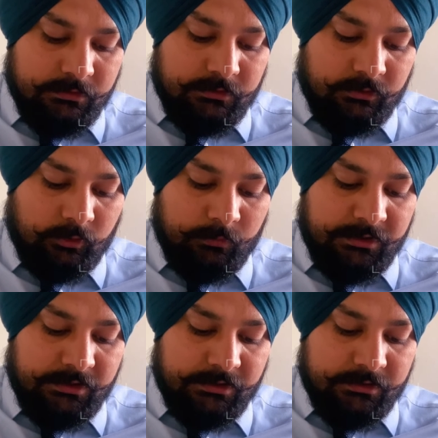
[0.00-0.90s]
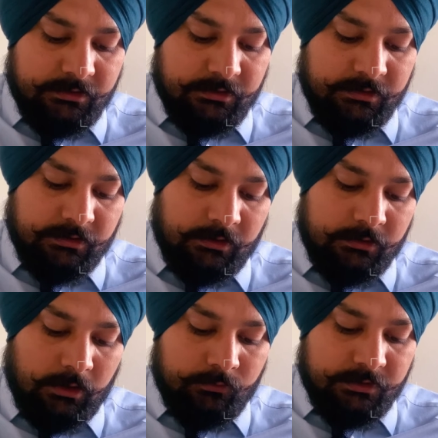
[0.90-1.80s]
Complicated it
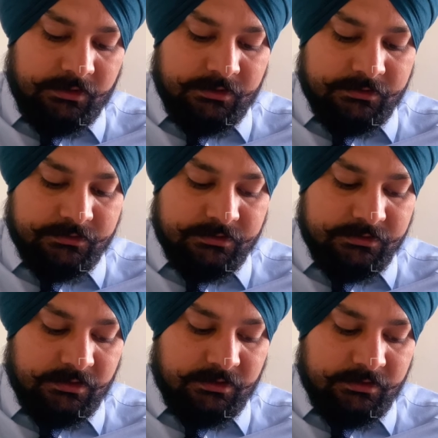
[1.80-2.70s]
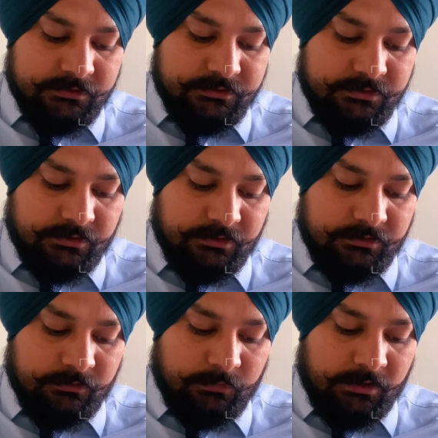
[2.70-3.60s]
undoubtedly is, yet it is
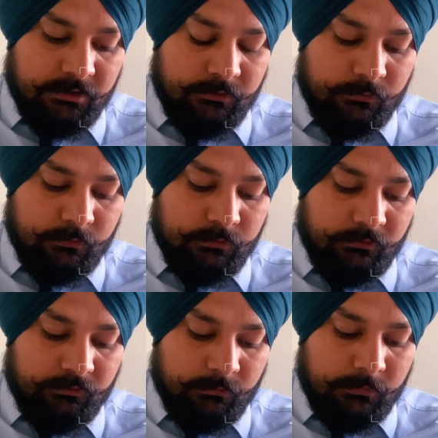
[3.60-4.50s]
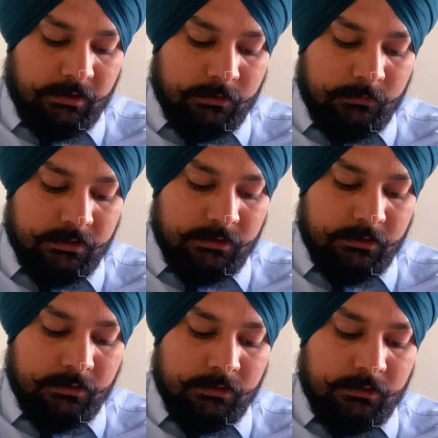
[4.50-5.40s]
generated by a rule of
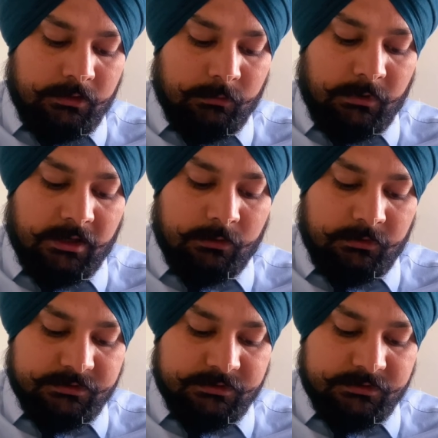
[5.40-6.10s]
remarkable